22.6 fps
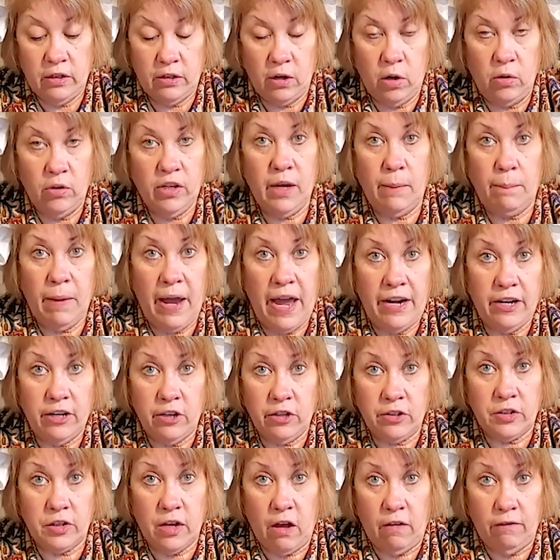don't get mad at
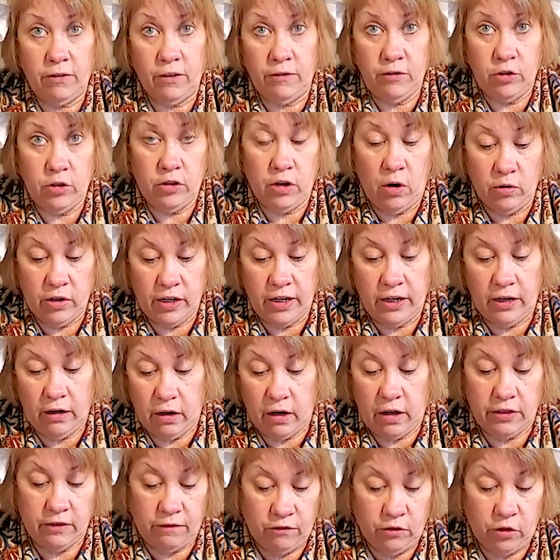yourself if you don't get it
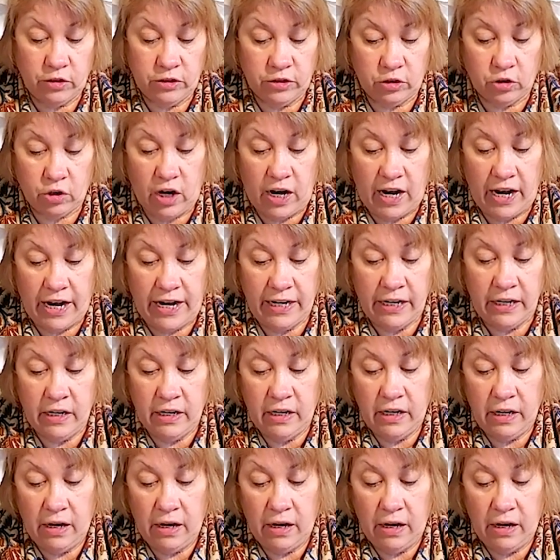on the first try.